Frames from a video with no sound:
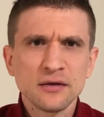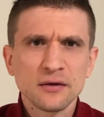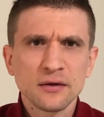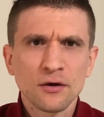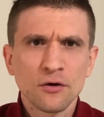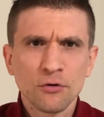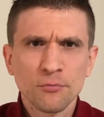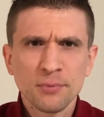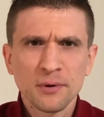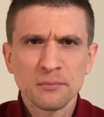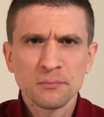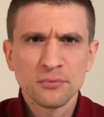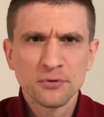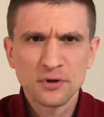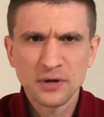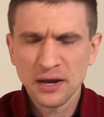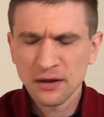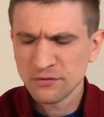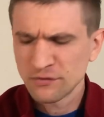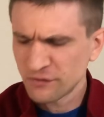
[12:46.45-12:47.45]
I hope I'm
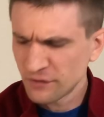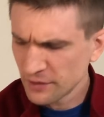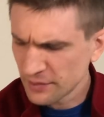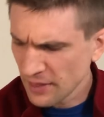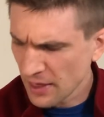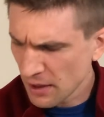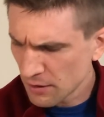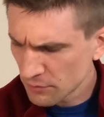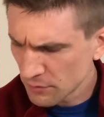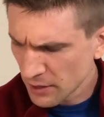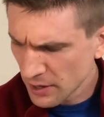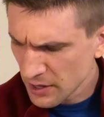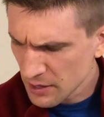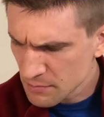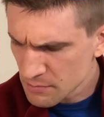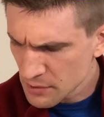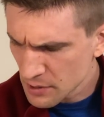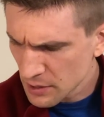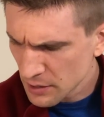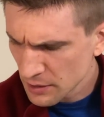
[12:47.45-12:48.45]
pronouncing that right,
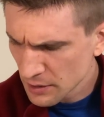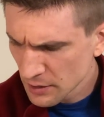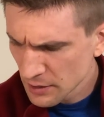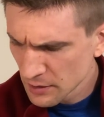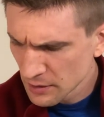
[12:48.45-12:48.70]
but